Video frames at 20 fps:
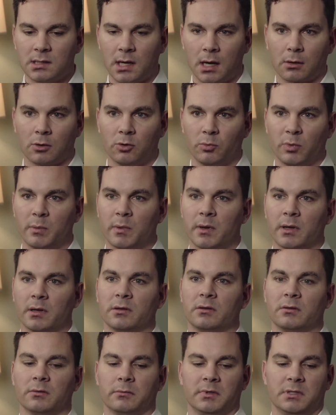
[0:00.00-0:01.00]
not going to be
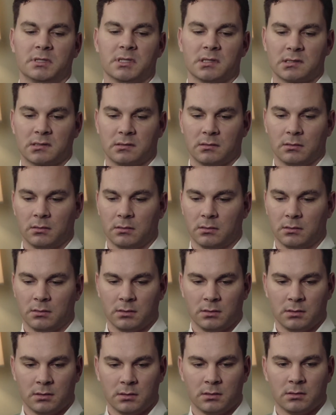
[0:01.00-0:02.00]
better. Do we just
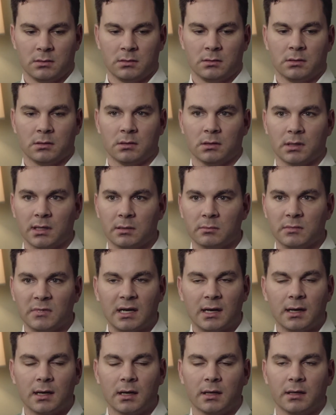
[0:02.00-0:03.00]
let him
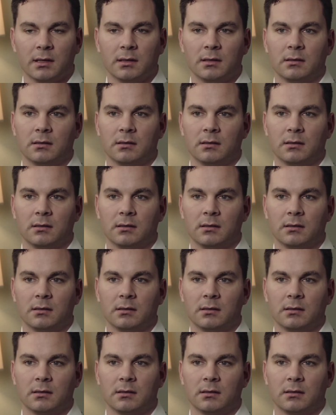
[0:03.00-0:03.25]
die?